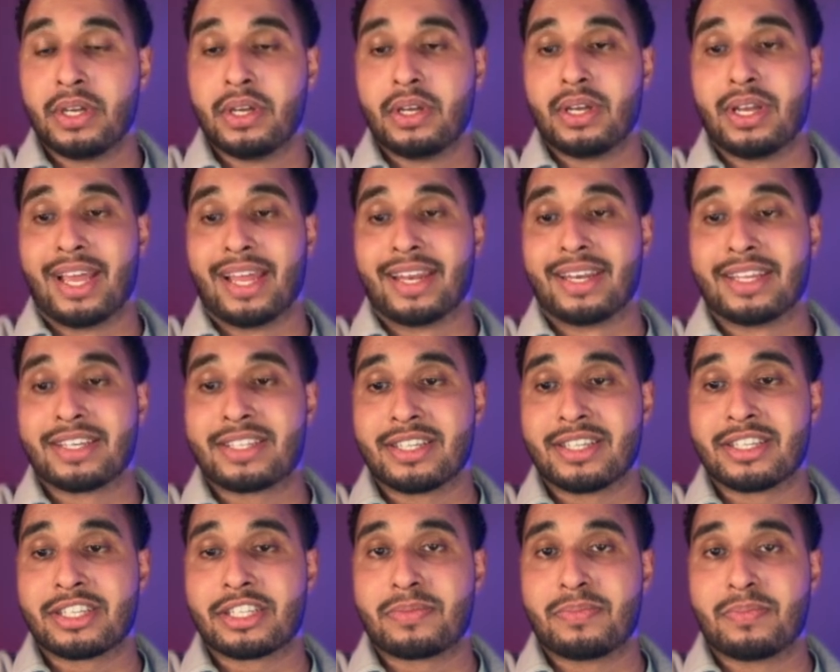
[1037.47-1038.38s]
and this
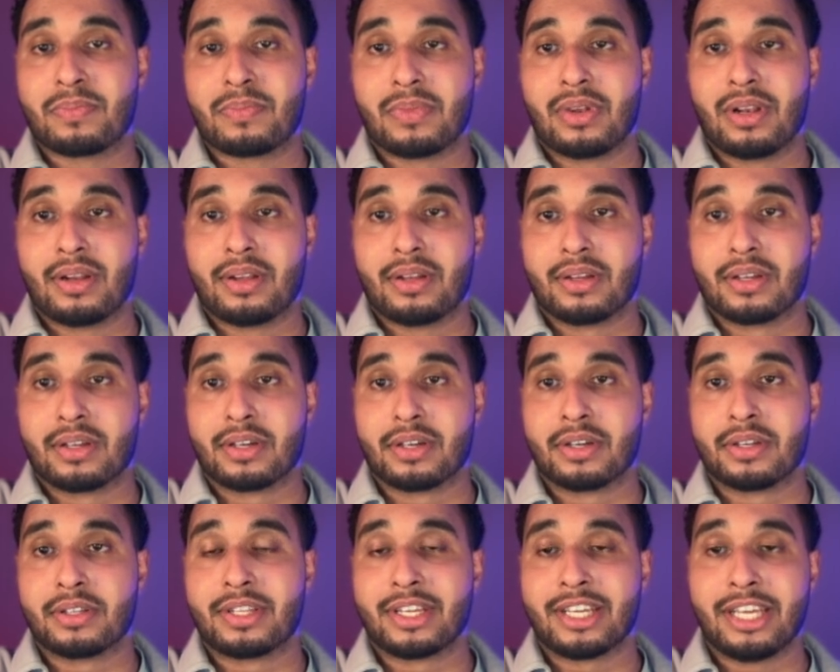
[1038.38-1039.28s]
is
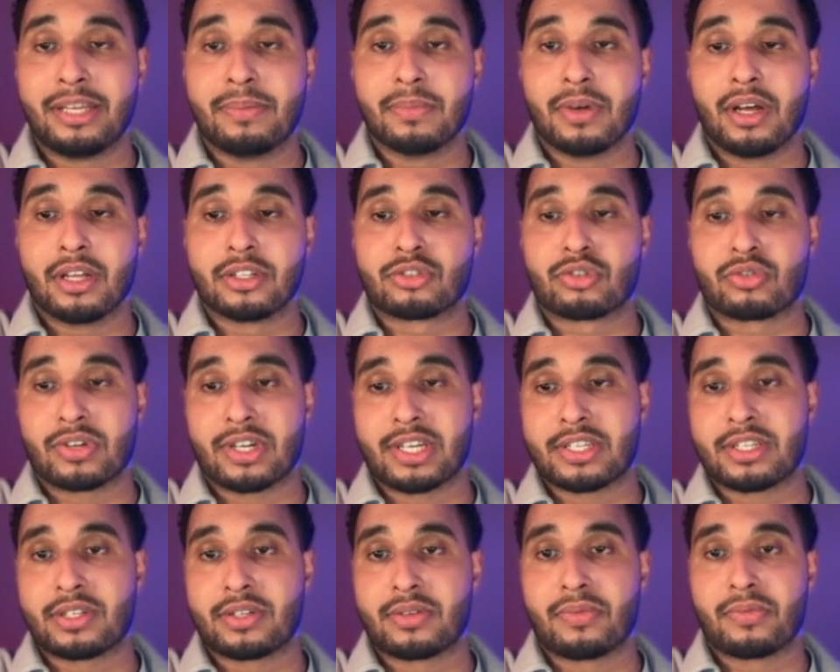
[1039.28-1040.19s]
the email
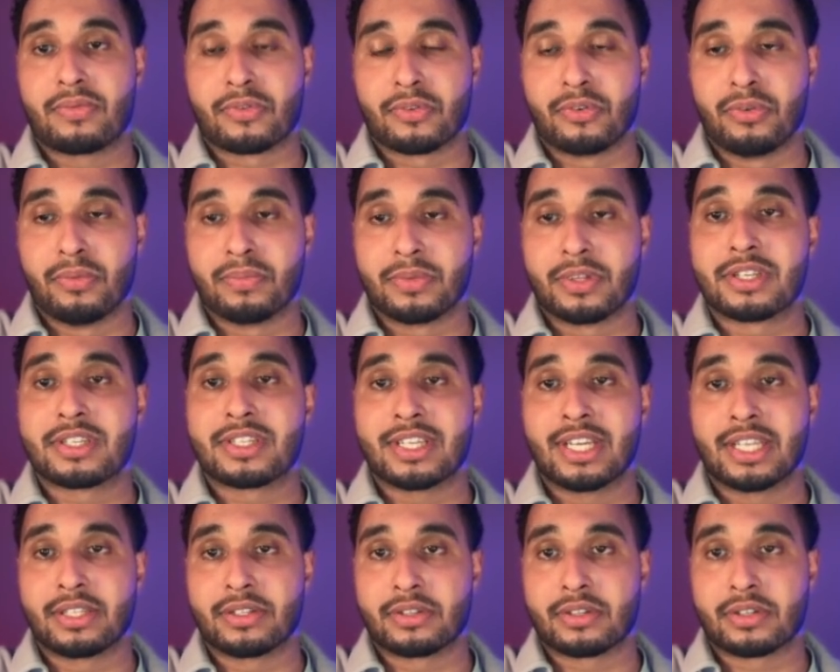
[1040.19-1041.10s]
address from the
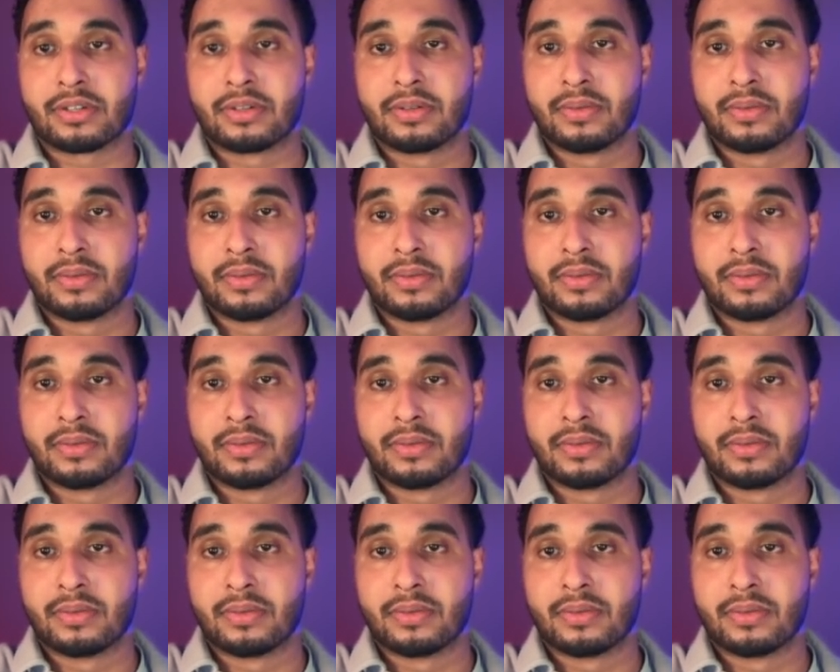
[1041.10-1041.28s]
sender.